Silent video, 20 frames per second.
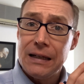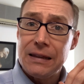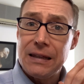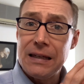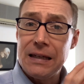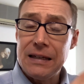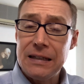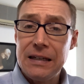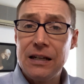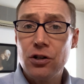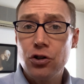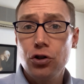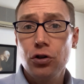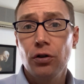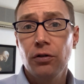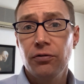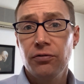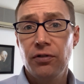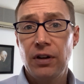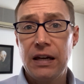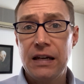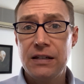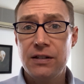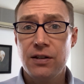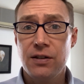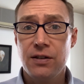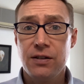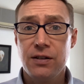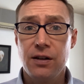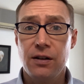the initial
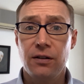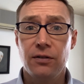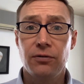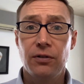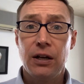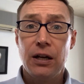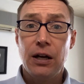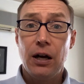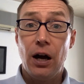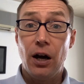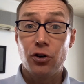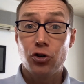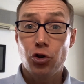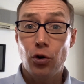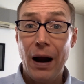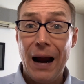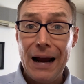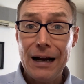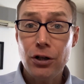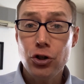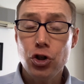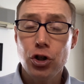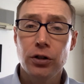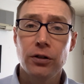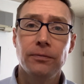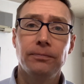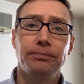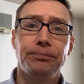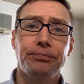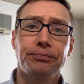phases of
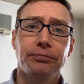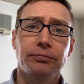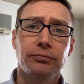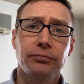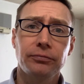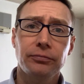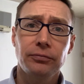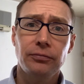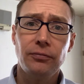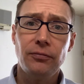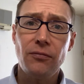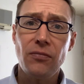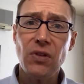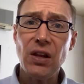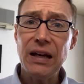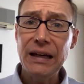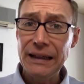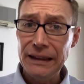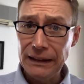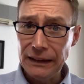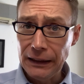attraction and